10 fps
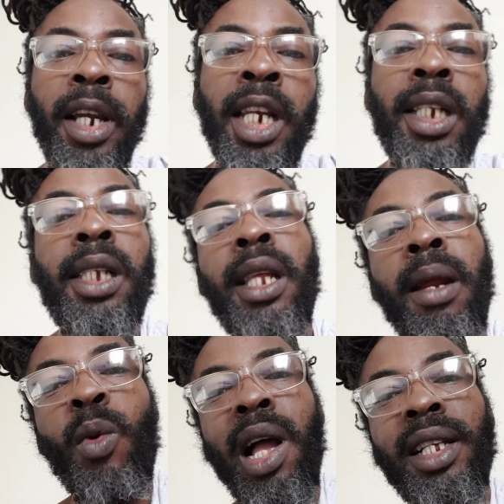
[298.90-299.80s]
You know, so they
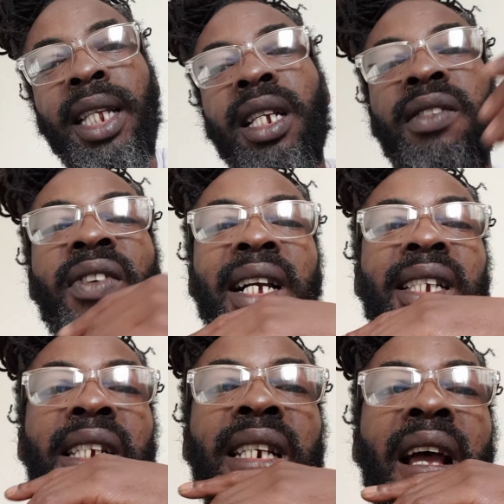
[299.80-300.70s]
want to test
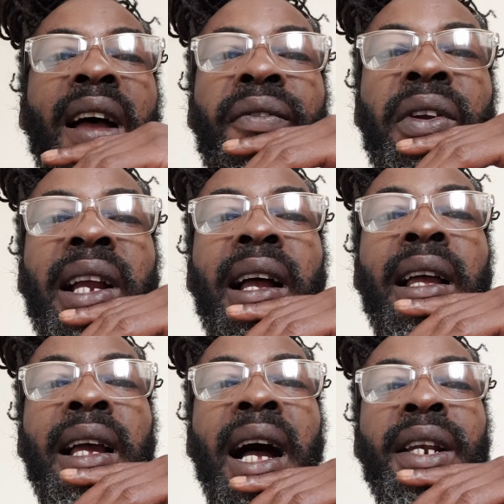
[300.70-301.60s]
vaccine in Africa,
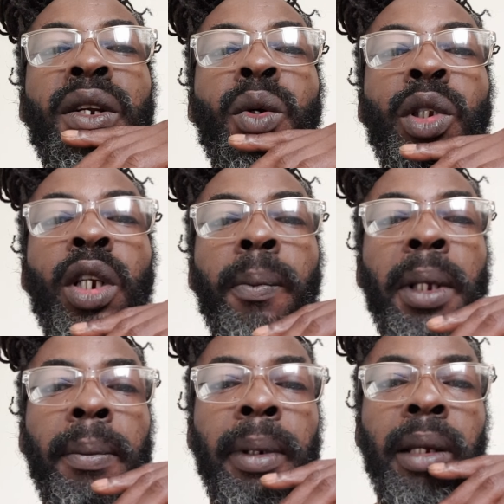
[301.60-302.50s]
unknown to the
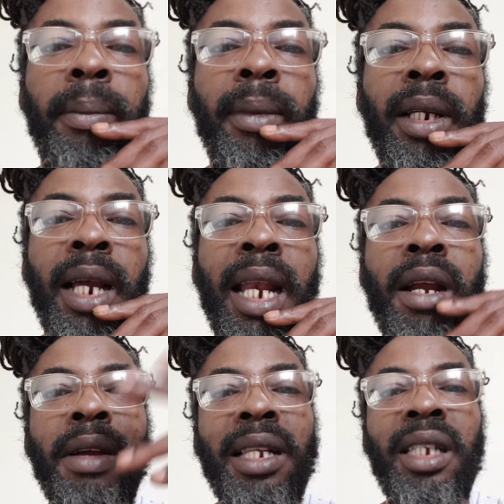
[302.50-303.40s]
people them. And I
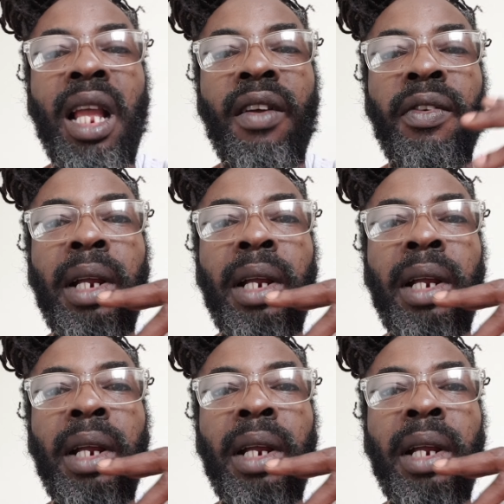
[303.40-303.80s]
Rasta for